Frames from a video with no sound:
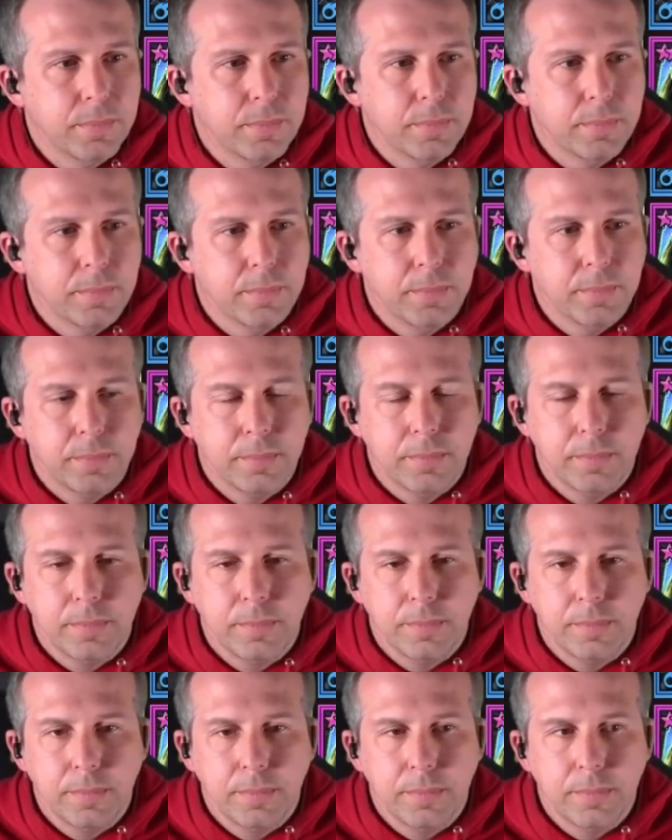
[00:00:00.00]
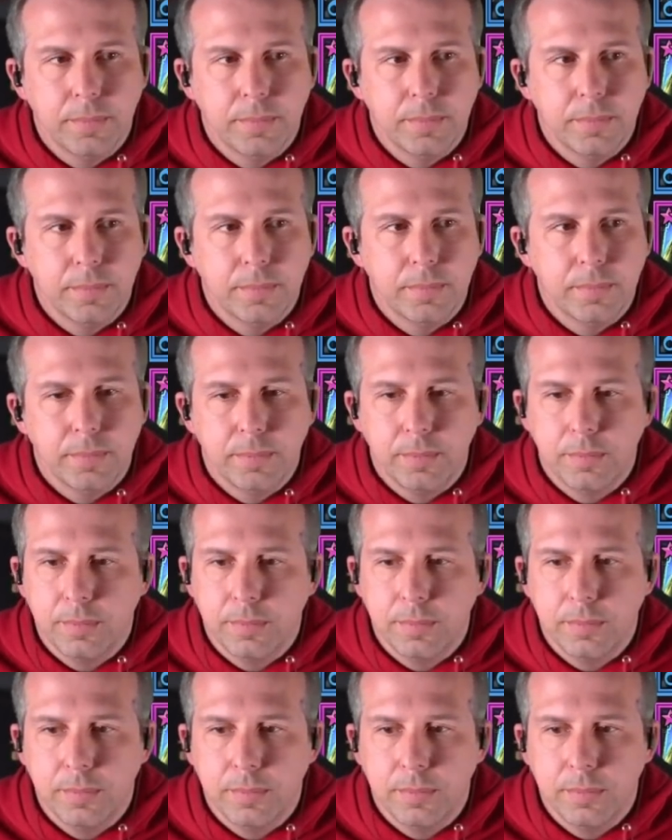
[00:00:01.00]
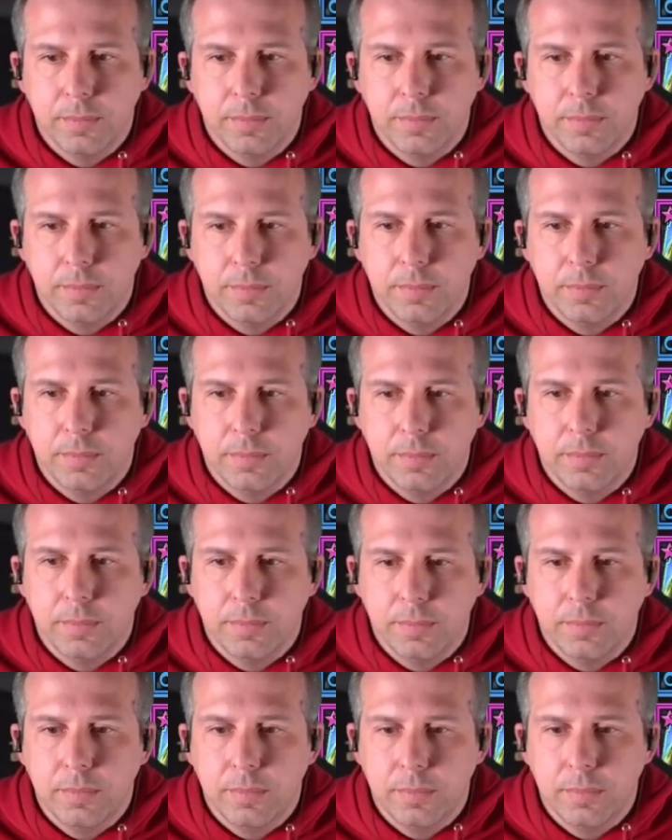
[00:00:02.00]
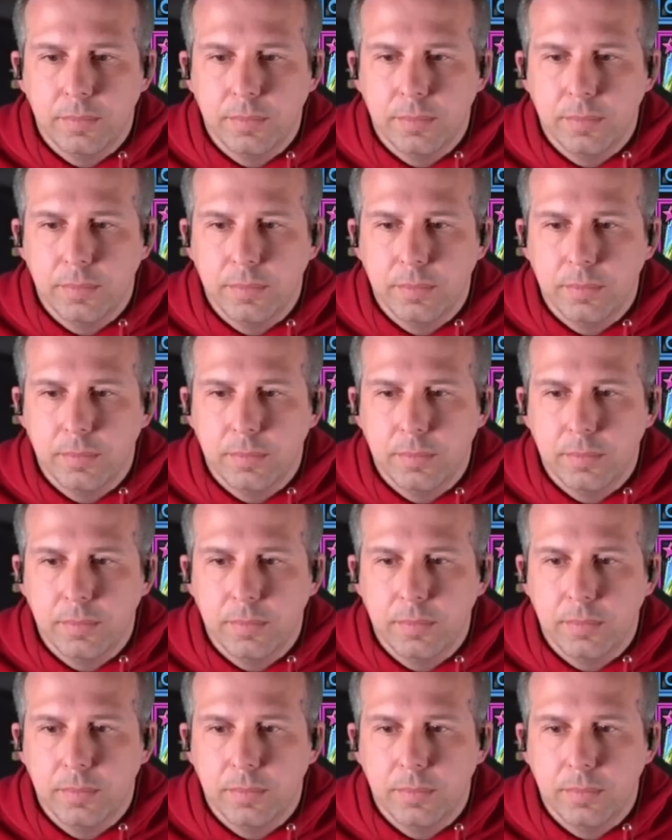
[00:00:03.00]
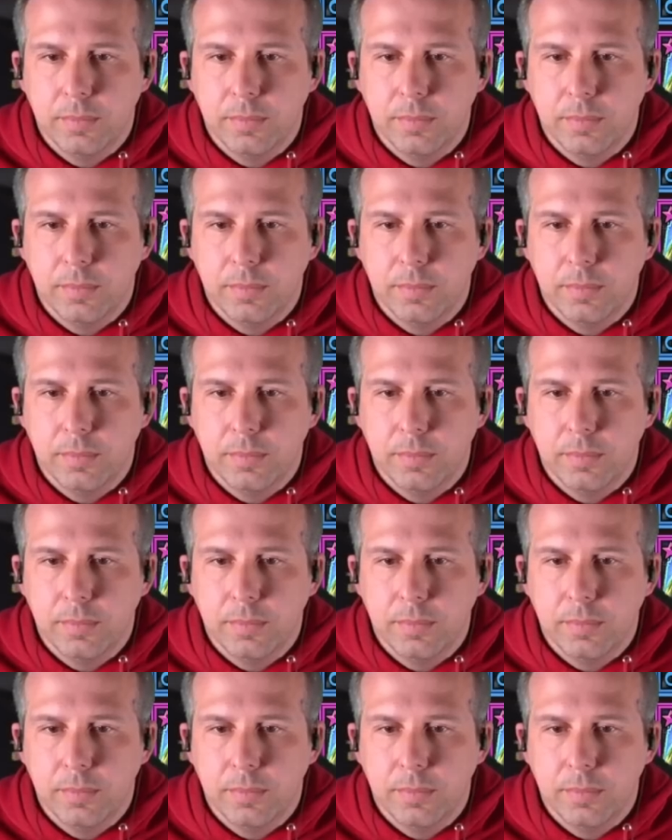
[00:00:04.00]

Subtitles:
The person shown says nothing.